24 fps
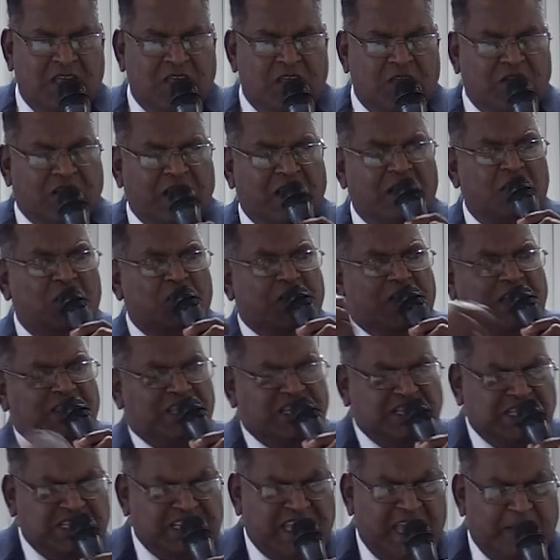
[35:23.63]
You can look at
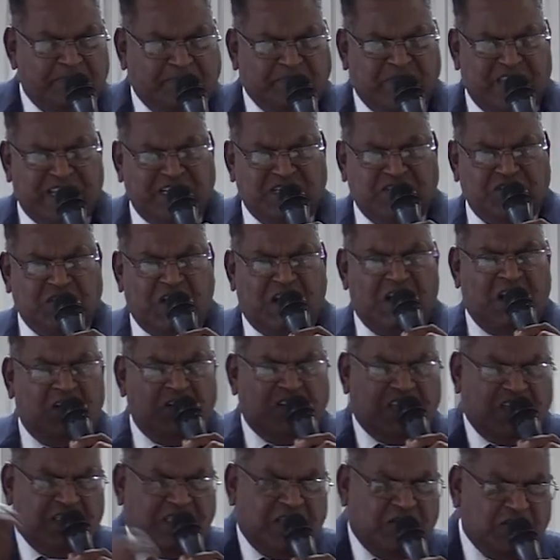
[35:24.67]
the skeptics. You can
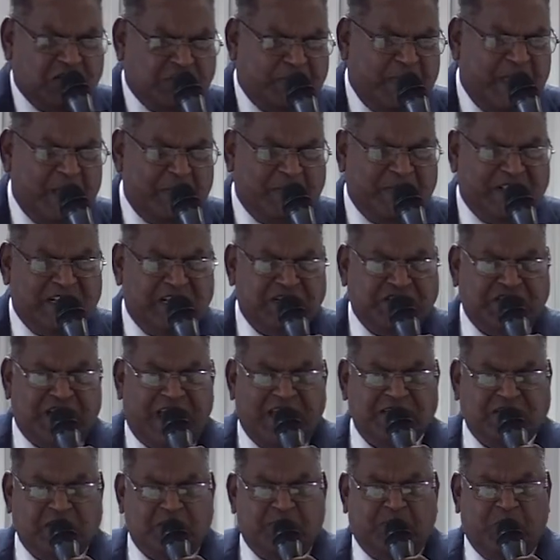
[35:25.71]
look at those people that
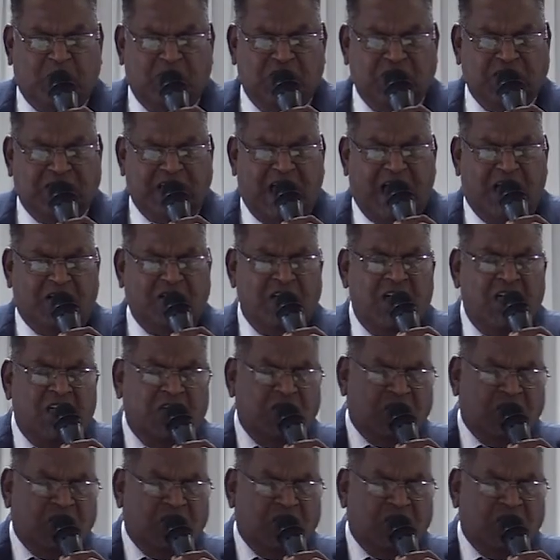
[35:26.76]
tried to pull you down.